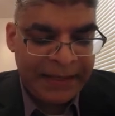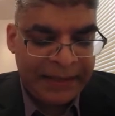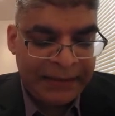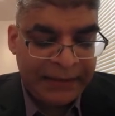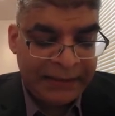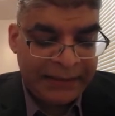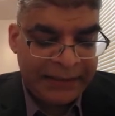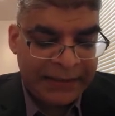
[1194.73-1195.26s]

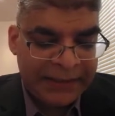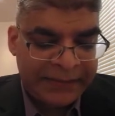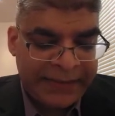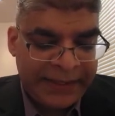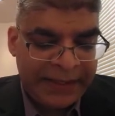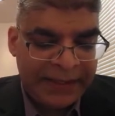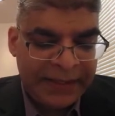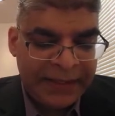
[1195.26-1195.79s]
alerts,
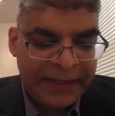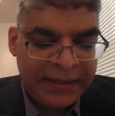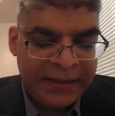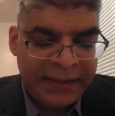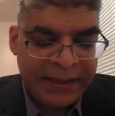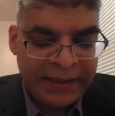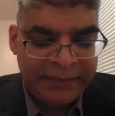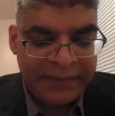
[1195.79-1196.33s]
right,
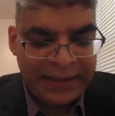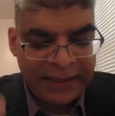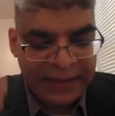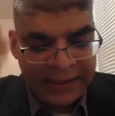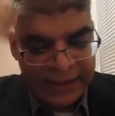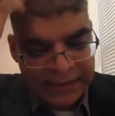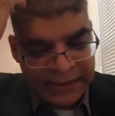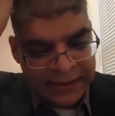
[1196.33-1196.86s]
that
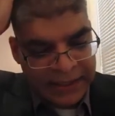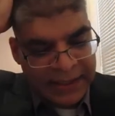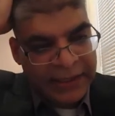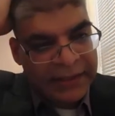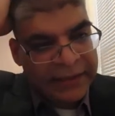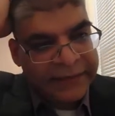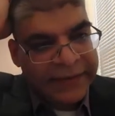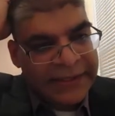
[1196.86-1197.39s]
these
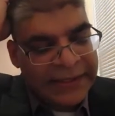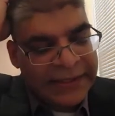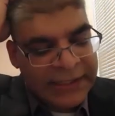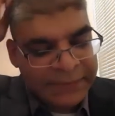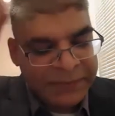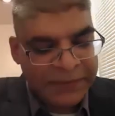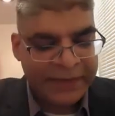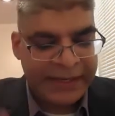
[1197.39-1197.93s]
devices
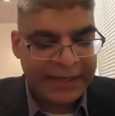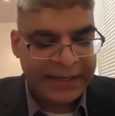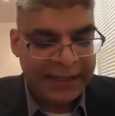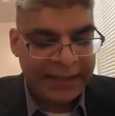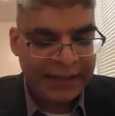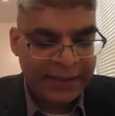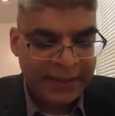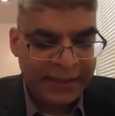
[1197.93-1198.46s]

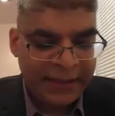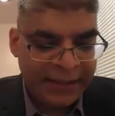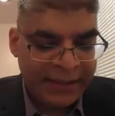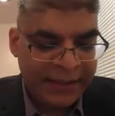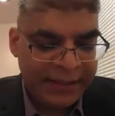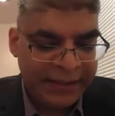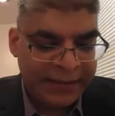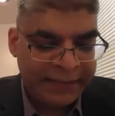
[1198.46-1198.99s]
provide.
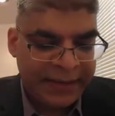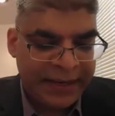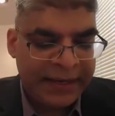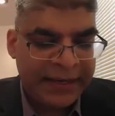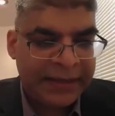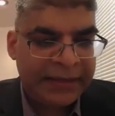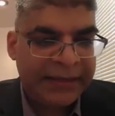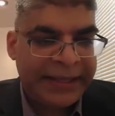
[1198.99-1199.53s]
here.
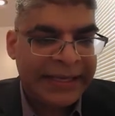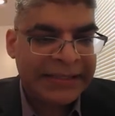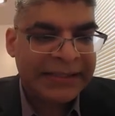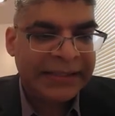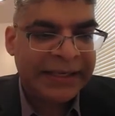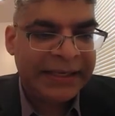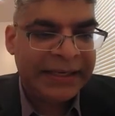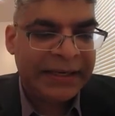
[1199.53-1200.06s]
And
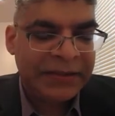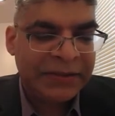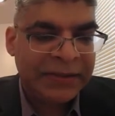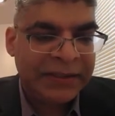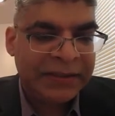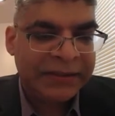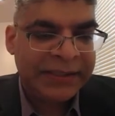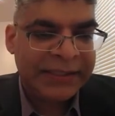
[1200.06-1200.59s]
lastly, it also
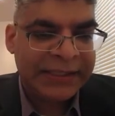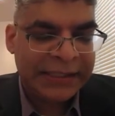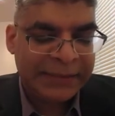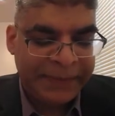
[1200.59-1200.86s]
increases